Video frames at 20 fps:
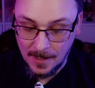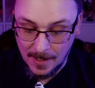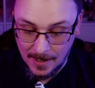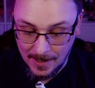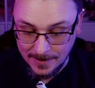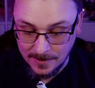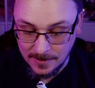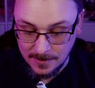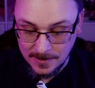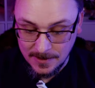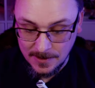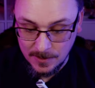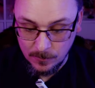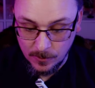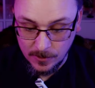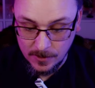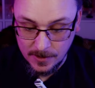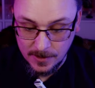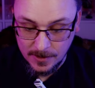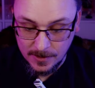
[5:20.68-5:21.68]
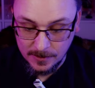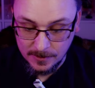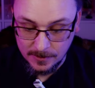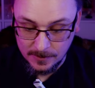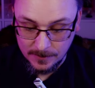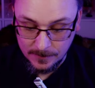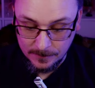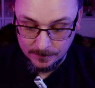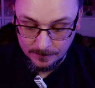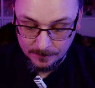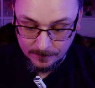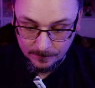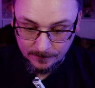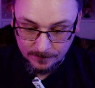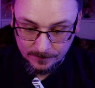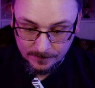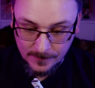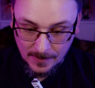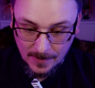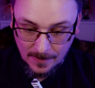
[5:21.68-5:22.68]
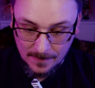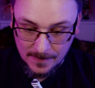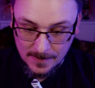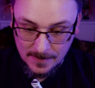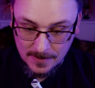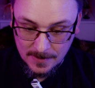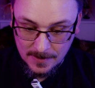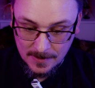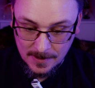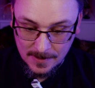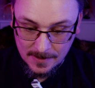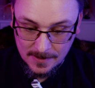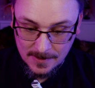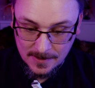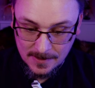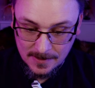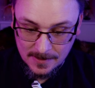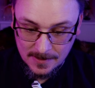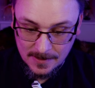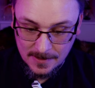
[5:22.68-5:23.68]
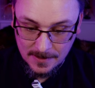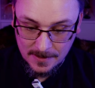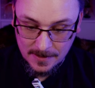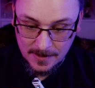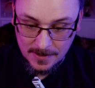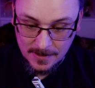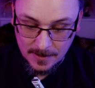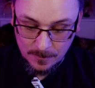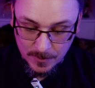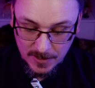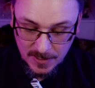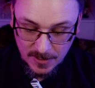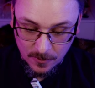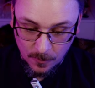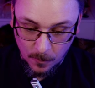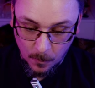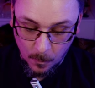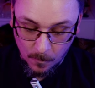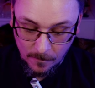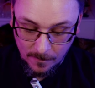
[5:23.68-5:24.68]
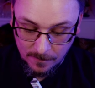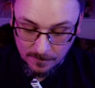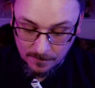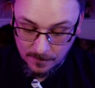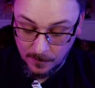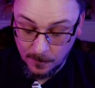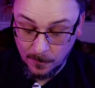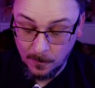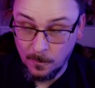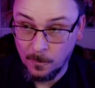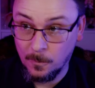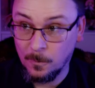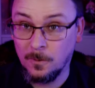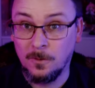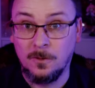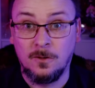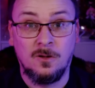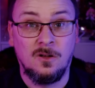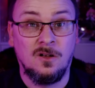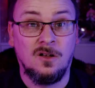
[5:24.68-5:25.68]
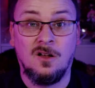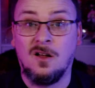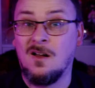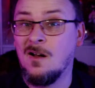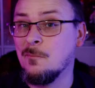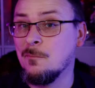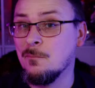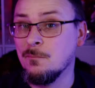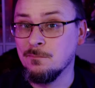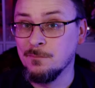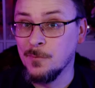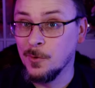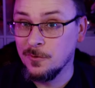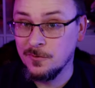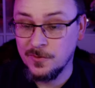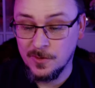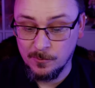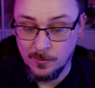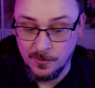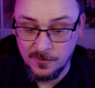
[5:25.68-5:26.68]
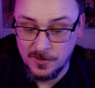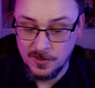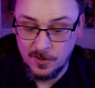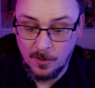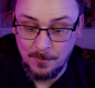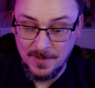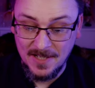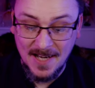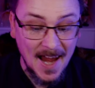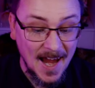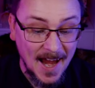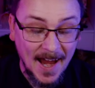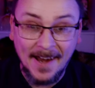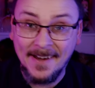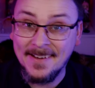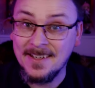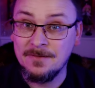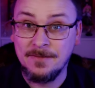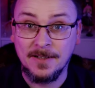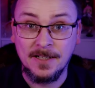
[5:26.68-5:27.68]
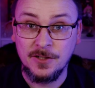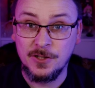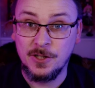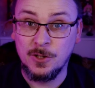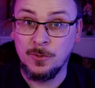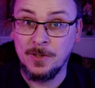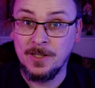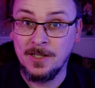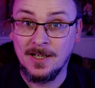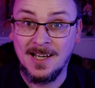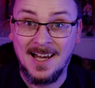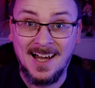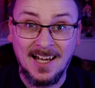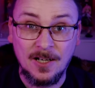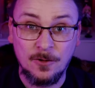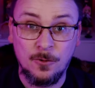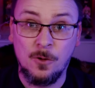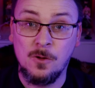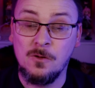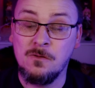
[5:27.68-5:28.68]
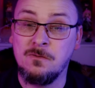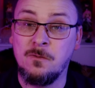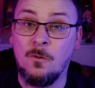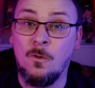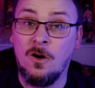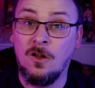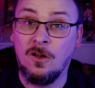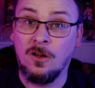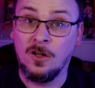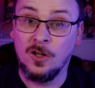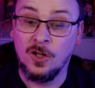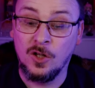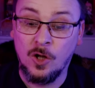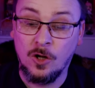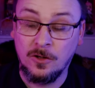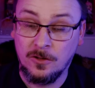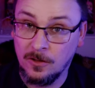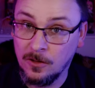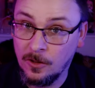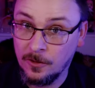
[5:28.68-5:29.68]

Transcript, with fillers: the idle season ones here. This season has been over for months and months. There's not been anything new here at all for a lot